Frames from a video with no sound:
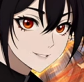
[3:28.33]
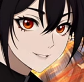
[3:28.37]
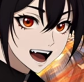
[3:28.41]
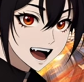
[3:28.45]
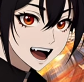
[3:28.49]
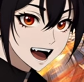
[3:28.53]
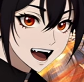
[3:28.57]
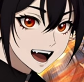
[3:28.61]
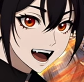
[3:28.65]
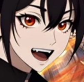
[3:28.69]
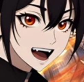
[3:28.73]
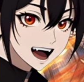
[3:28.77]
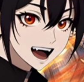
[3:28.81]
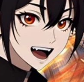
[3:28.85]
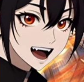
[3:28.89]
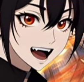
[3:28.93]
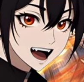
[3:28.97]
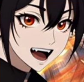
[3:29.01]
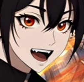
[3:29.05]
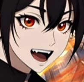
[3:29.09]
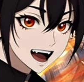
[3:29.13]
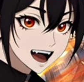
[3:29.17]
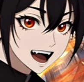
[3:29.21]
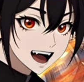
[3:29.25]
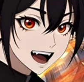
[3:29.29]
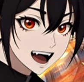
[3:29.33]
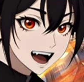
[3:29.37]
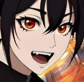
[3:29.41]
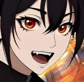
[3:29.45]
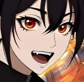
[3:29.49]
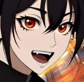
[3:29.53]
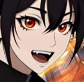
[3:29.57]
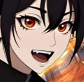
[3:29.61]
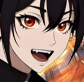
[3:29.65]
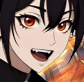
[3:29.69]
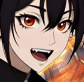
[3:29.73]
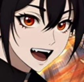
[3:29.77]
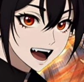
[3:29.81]
if you need to cope
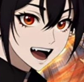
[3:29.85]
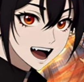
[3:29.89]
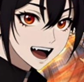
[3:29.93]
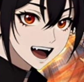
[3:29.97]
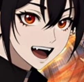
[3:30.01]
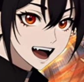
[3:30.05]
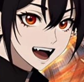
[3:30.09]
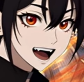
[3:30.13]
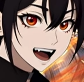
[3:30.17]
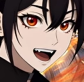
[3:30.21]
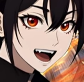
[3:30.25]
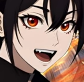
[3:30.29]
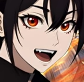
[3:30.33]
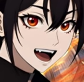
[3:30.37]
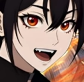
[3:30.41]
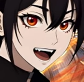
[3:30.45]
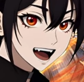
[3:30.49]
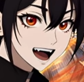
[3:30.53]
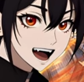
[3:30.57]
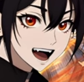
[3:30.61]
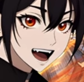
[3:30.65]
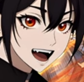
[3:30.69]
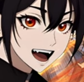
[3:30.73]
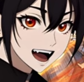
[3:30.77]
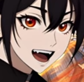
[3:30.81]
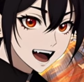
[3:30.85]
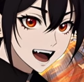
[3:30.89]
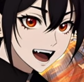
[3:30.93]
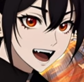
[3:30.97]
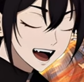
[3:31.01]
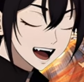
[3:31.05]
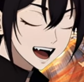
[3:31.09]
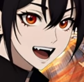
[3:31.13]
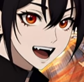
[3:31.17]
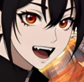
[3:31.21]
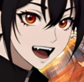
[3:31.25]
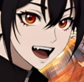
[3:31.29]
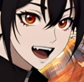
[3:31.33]
with Octo 150 rather
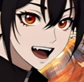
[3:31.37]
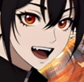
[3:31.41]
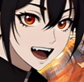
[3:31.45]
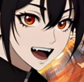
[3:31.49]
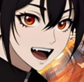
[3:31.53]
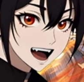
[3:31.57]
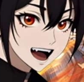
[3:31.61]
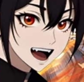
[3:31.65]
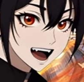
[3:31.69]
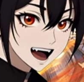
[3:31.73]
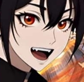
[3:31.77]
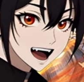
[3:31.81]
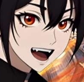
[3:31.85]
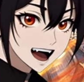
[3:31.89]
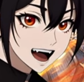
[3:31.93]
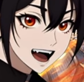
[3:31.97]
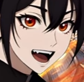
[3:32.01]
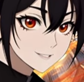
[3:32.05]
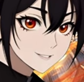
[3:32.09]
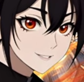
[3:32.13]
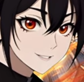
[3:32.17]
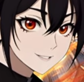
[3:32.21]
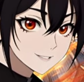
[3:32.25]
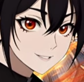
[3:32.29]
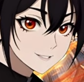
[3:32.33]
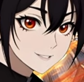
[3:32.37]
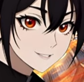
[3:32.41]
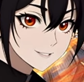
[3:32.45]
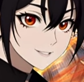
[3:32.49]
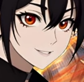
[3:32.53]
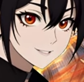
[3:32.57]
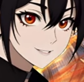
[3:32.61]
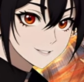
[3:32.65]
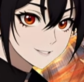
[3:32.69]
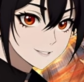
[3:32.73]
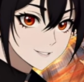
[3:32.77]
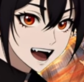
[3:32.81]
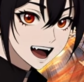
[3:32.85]
than bursting,
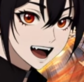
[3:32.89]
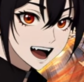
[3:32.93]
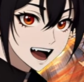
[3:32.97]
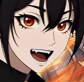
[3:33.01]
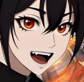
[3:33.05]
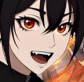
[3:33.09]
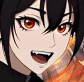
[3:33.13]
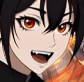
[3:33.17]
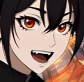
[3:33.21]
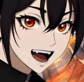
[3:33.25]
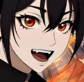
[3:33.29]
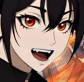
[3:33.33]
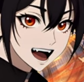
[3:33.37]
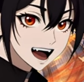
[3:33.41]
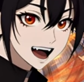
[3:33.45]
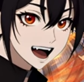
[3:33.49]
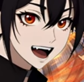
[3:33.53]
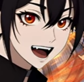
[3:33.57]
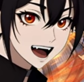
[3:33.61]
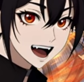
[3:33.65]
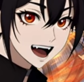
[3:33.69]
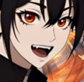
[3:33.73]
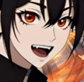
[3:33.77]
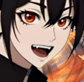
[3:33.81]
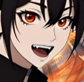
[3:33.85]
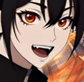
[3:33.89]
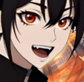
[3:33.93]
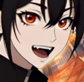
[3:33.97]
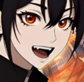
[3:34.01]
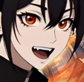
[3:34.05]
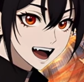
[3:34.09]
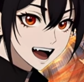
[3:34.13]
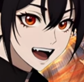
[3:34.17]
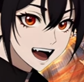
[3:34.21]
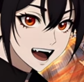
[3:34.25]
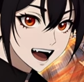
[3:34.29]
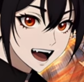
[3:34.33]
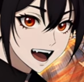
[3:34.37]
she might actually make it into the
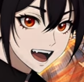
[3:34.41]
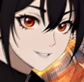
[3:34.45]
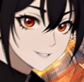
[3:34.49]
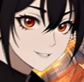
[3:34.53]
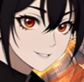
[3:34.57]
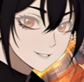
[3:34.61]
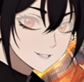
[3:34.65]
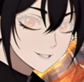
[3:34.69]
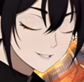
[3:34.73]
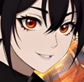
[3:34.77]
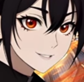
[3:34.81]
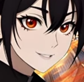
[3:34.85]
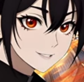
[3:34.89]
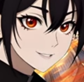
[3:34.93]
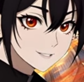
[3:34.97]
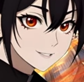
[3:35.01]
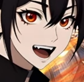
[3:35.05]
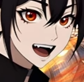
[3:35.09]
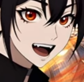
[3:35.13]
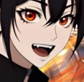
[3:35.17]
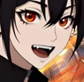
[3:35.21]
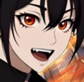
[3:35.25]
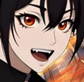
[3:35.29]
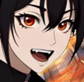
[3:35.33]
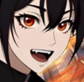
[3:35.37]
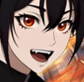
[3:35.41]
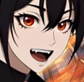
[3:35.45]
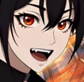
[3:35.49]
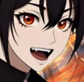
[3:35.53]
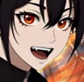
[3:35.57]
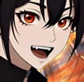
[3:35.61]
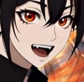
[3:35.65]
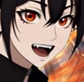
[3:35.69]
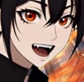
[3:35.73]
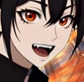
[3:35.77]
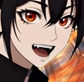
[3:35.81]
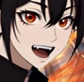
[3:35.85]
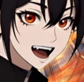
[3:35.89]
team. So we move
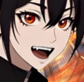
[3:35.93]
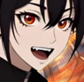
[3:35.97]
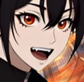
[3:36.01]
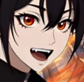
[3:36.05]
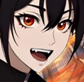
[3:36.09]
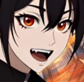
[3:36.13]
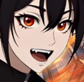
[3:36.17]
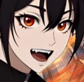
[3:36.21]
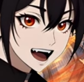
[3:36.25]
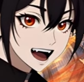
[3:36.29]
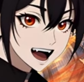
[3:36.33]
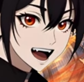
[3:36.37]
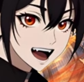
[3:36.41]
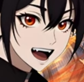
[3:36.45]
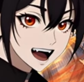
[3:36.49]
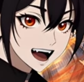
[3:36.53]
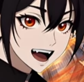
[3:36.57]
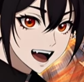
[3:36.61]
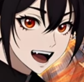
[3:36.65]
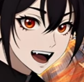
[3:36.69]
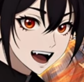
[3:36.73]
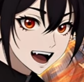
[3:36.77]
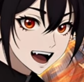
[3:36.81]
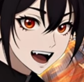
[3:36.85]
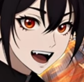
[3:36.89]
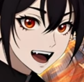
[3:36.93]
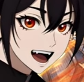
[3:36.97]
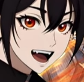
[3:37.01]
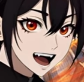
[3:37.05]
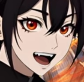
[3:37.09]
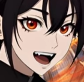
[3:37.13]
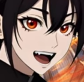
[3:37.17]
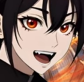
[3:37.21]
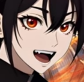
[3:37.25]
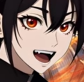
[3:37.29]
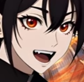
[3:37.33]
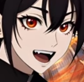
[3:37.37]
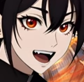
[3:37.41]
on to Yggdrasil.
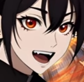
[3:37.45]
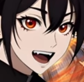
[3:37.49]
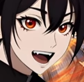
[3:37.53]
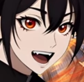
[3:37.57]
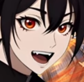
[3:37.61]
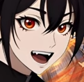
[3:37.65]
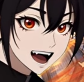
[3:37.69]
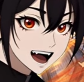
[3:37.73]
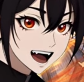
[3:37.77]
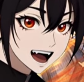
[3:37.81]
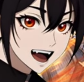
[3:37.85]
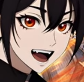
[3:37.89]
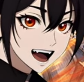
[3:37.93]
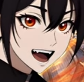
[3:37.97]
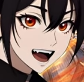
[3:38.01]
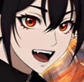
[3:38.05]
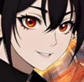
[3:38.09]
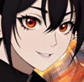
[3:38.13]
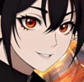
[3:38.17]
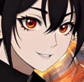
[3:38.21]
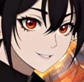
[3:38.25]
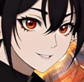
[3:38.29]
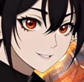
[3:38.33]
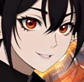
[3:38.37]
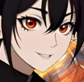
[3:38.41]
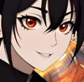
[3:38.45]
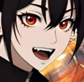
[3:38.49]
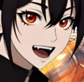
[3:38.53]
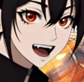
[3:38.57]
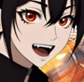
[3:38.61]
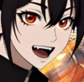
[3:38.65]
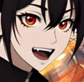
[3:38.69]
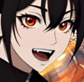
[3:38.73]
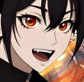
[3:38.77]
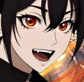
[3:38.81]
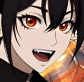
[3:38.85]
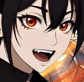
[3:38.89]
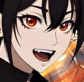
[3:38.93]
She's a primal, she
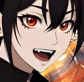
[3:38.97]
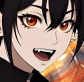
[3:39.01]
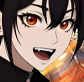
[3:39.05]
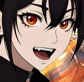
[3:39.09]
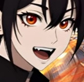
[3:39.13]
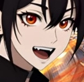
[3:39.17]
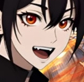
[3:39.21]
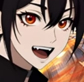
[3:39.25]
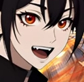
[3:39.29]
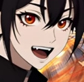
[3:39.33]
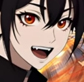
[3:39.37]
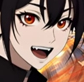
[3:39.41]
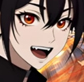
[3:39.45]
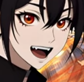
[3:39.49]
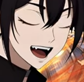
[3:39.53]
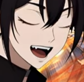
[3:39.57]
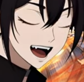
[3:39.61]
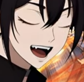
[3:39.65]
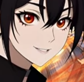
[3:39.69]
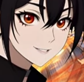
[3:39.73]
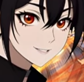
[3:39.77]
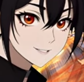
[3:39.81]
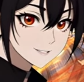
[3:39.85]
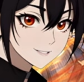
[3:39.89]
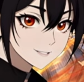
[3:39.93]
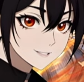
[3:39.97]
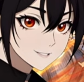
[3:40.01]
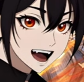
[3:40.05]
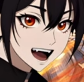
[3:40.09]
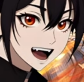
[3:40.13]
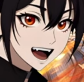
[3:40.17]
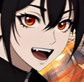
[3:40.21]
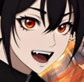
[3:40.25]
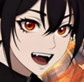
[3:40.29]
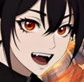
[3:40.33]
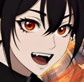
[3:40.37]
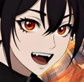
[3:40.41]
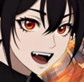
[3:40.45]
brings some healing,
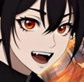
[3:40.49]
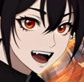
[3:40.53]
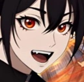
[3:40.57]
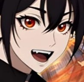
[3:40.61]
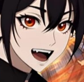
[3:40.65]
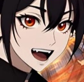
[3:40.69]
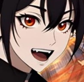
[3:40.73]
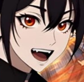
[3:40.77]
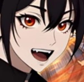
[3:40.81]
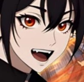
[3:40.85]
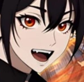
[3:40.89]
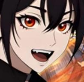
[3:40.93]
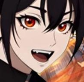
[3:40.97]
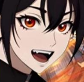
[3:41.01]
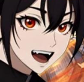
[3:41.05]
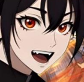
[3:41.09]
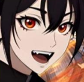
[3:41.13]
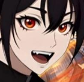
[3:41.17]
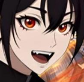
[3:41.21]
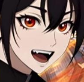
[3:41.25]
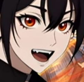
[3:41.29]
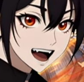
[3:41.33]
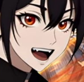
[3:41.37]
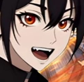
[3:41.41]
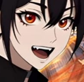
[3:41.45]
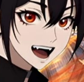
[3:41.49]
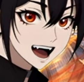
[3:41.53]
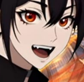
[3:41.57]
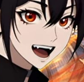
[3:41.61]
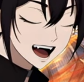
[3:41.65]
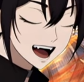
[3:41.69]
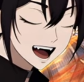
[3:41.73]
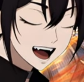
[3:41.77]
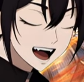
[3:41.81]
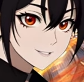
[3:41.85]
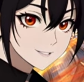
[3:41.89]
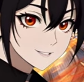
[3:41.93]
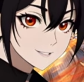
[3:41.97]
might be alright for longer full
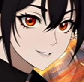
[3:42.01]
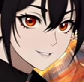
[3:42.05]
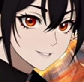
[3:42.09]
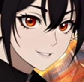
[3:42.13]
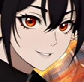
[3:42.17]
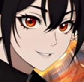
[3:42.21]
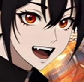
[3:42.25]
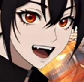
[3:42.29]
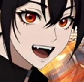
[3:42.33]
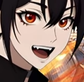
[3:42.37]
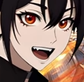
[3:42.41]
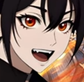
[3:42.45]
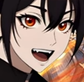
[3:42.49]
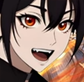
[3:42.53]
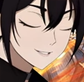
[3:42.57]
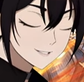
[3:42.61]
autos. Like,